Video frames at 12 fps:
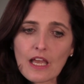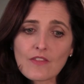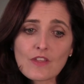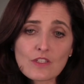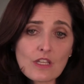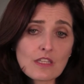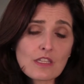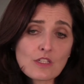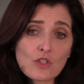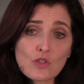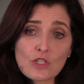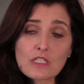And then
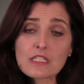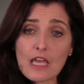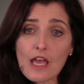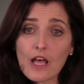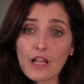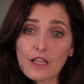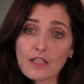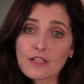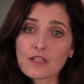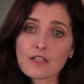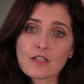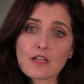you can tell
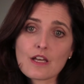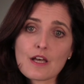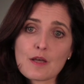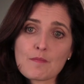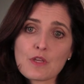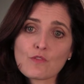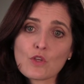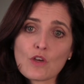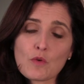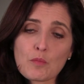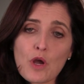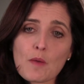if you
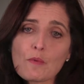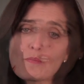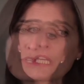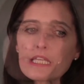have a problem.